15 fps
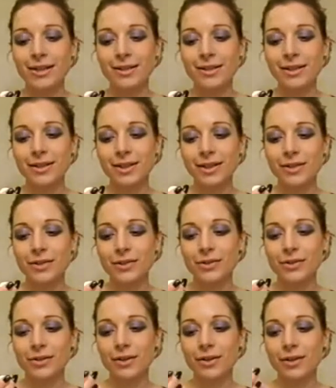It's
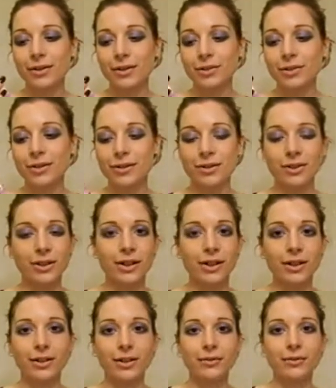just a
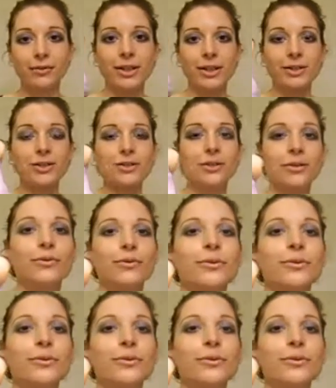lovely soft